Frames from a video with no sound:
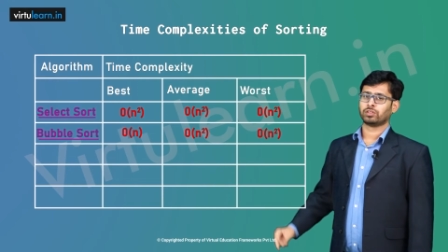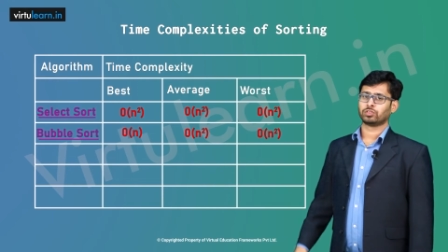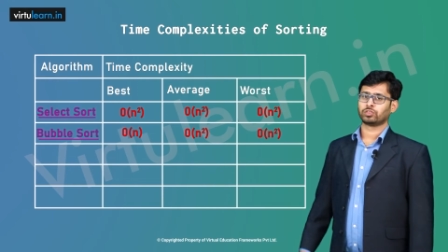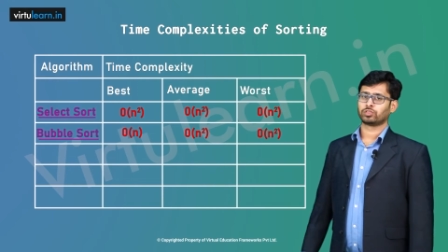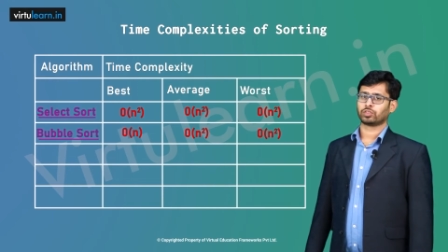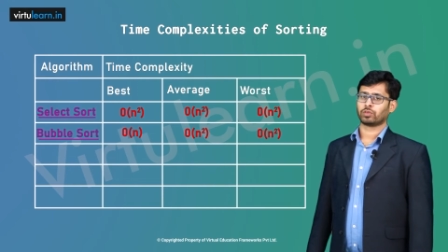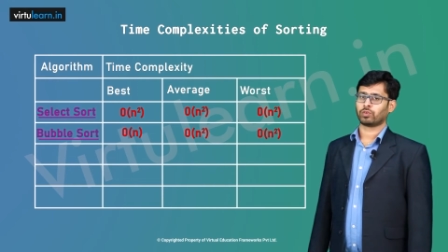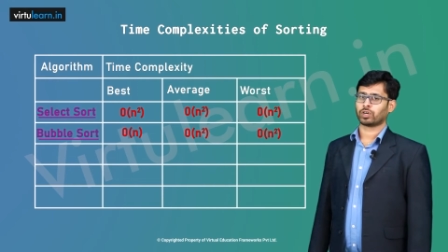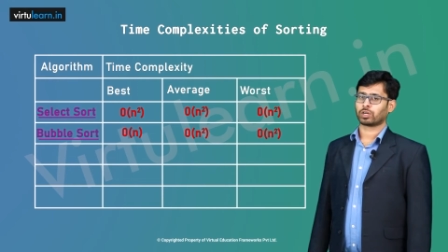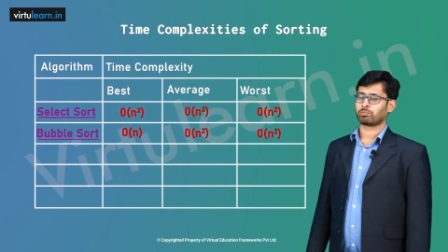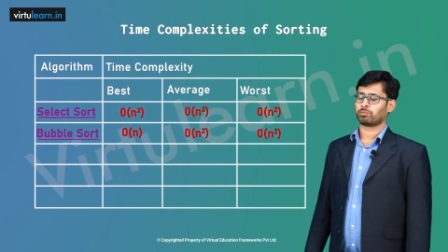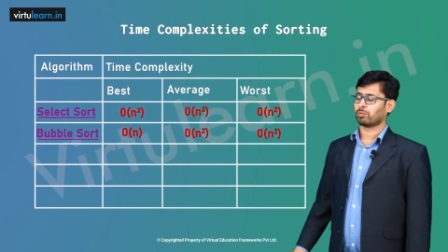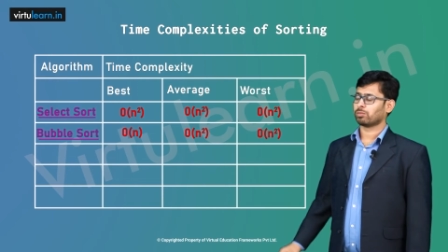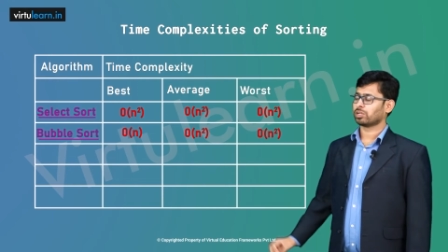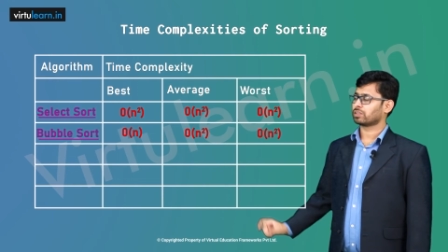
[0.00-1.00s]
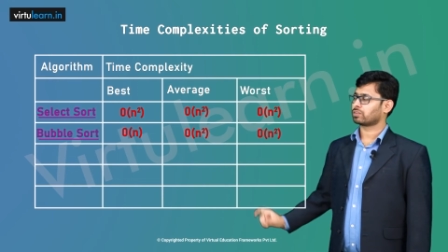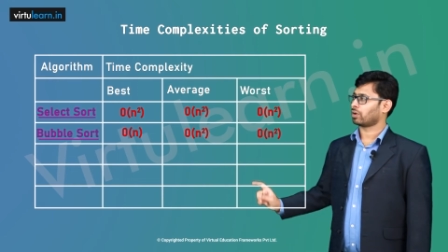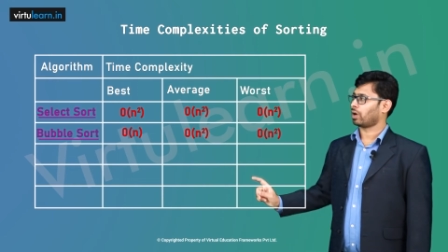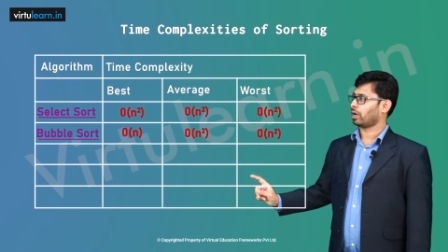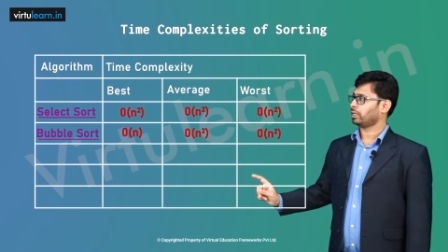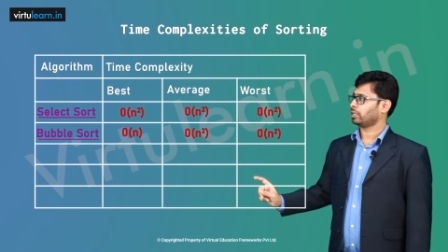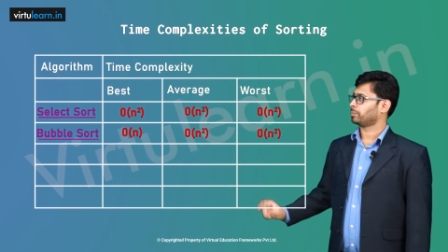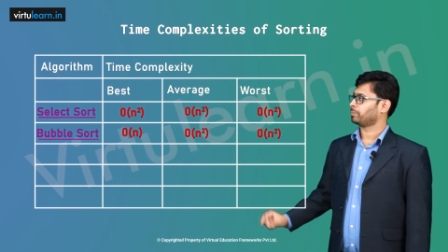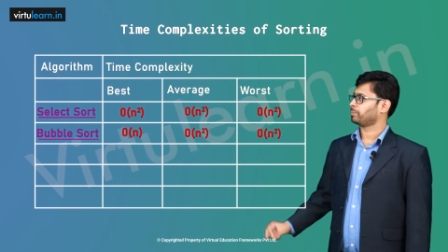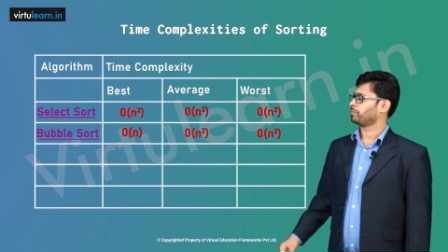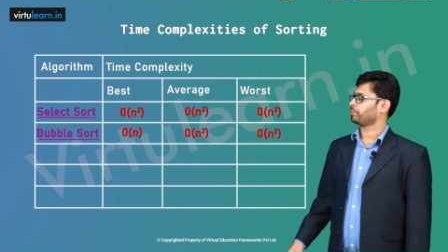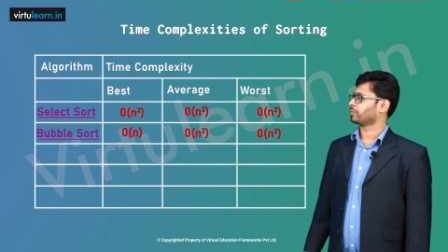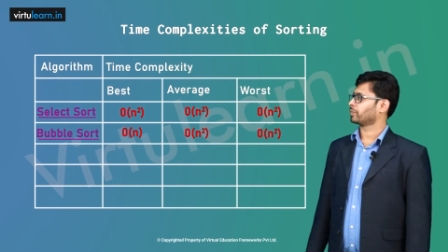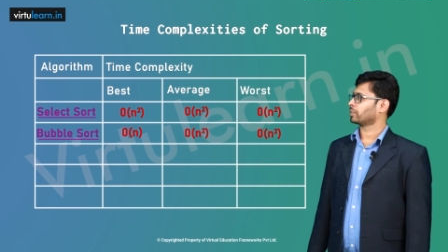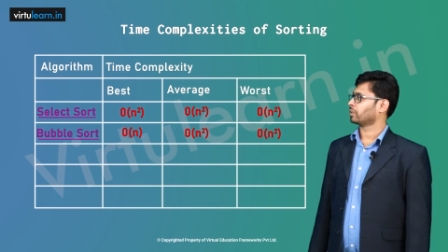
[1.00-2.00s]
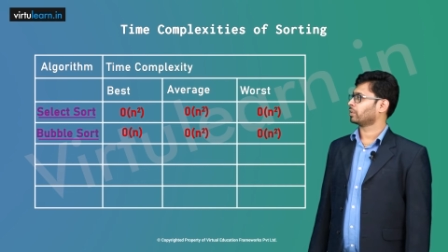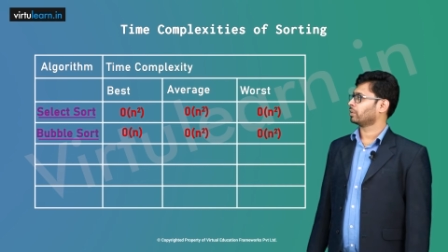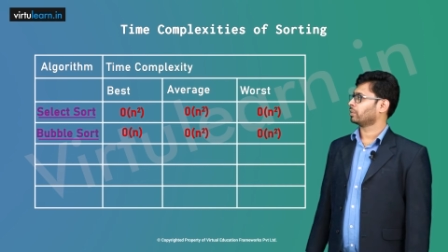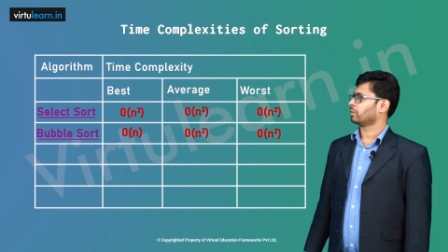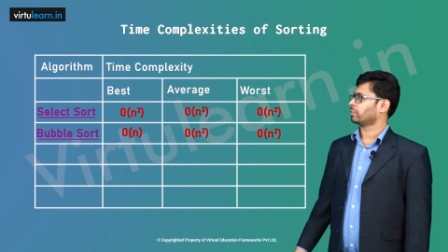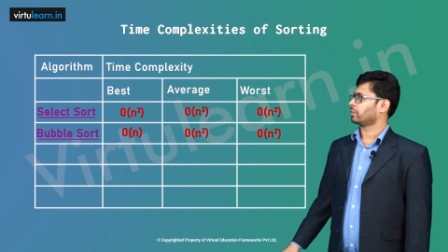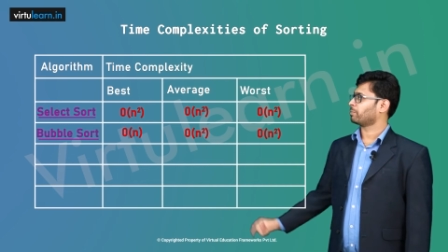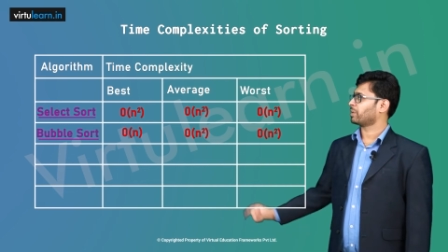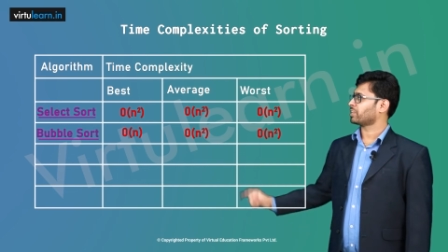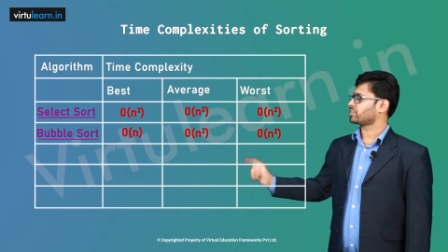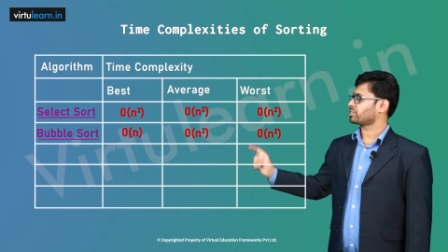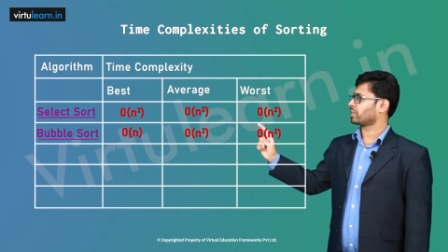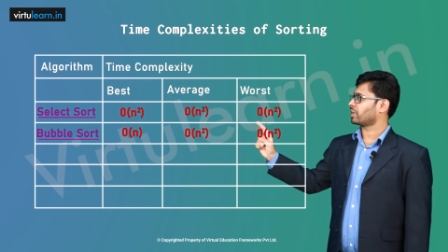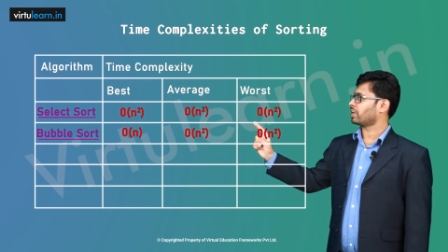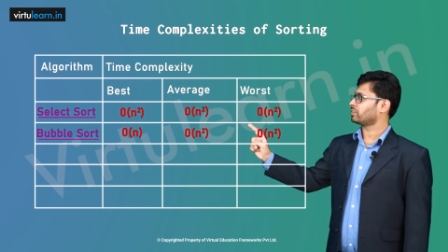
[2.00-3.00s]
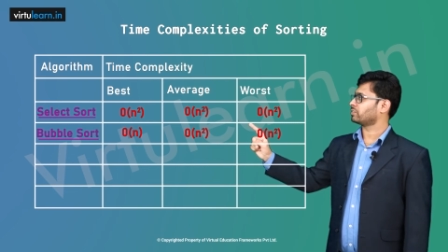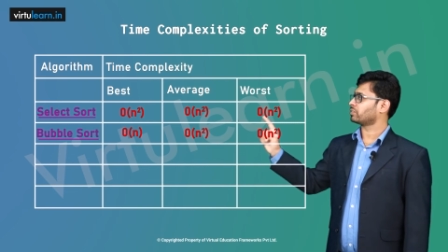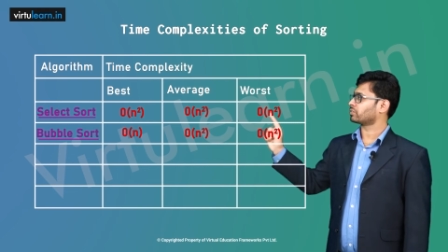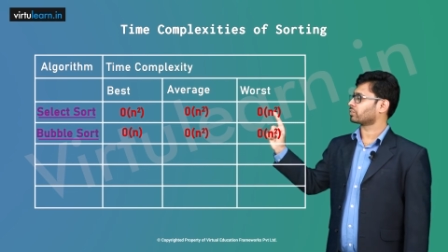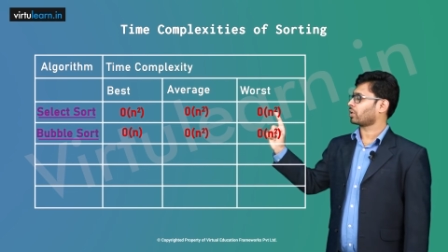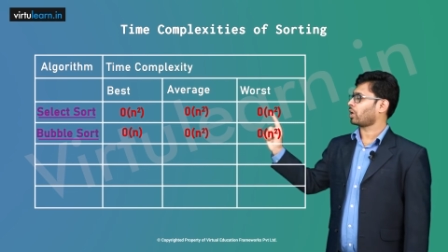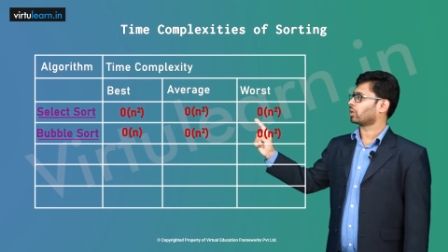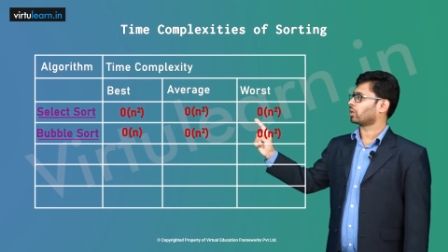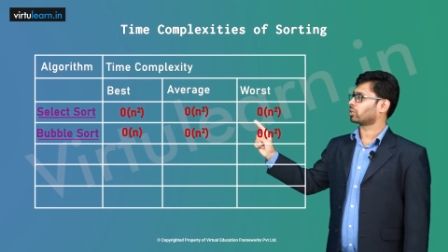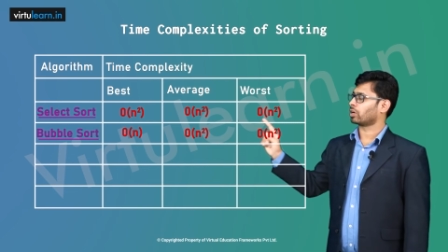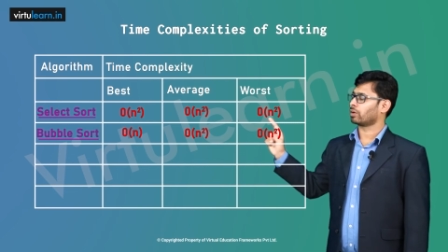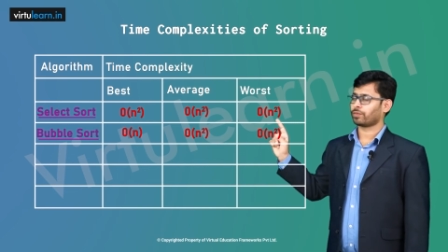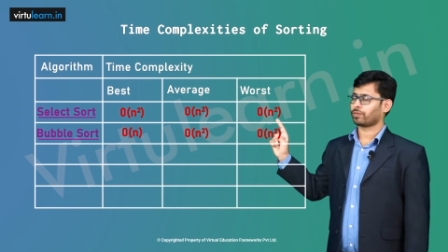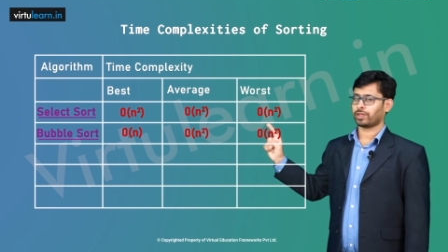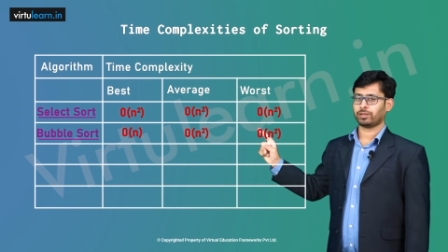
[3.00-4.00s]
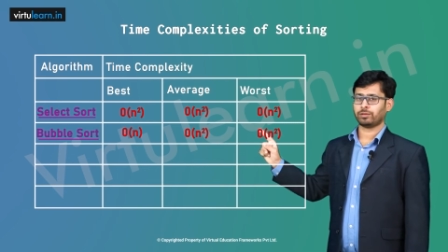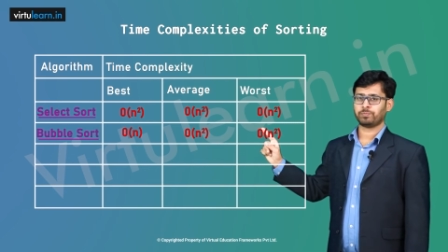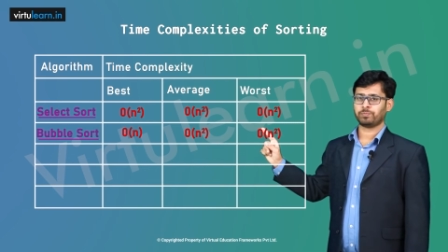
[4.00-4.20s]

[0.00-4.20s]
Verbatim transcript: So for bubble sort, the best case is order of n